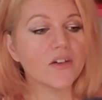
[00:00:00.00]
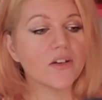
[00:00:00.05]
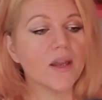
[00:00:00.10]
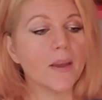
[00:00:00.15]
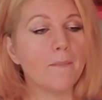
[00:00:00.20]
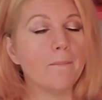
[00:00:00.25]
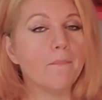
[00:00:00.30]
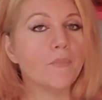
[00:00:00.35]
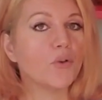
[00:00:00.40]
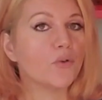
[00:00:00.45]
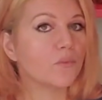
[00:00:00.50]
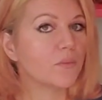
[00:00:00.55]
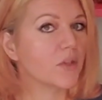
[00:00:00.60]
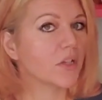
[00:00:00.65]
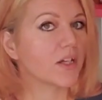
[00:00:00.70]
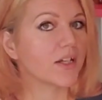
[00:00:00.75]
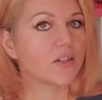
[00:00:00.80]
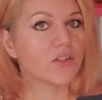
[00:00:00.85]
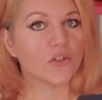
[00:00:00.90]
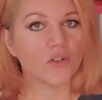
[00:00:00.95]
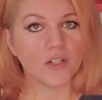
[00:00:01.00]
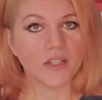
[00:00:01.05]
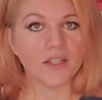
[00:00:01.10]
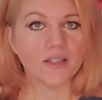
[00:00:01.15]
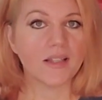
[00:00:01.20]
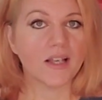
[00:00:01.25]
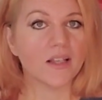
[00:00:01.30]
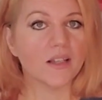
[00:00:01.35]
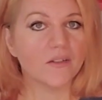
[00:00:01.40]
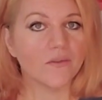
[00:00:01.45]
and boom, you got turkey
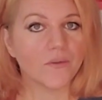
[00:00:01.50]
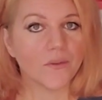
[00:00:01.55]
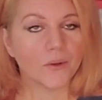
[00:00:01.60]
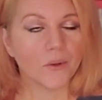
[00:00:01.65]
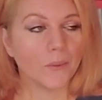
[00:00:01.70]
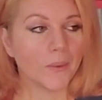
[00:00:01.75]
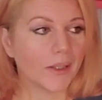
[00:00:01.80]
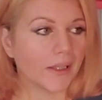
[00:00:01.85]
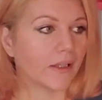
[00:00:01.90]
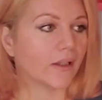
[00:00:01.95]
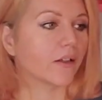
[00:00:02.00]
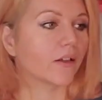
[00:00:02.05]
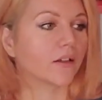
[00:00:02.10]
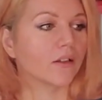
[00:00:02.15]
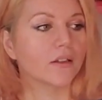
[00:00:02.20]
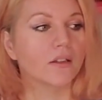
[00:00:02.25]
salad for a week.